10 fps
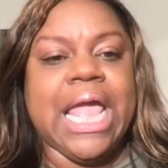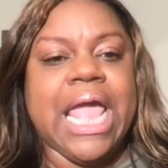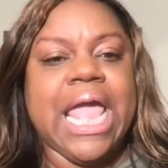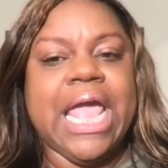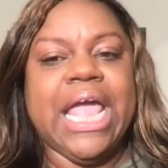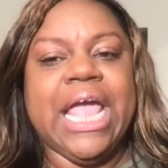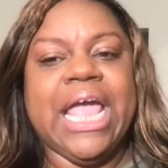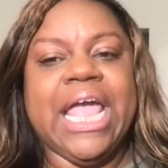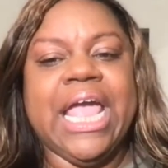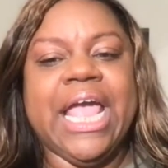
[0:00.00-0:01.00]

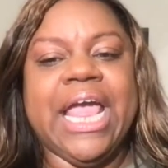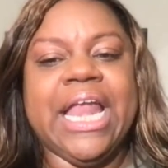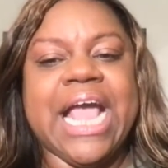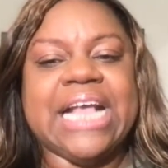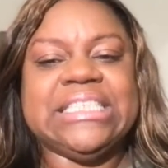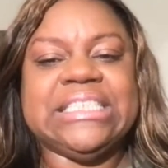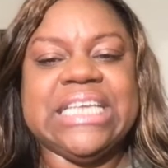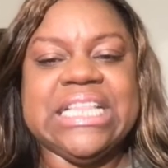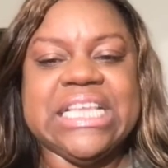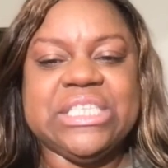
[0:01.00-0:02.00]
And I
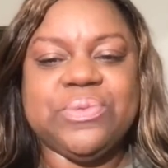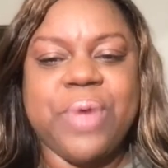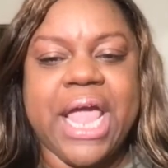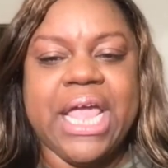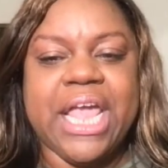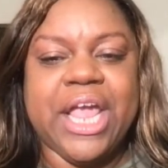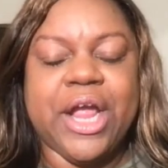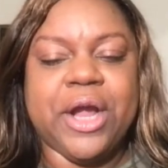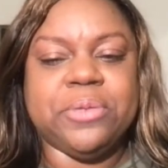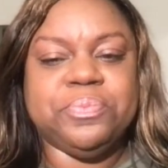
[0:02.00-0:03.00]
see this right
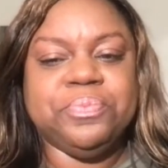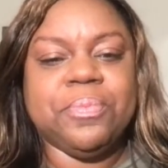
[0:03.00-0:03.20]
here.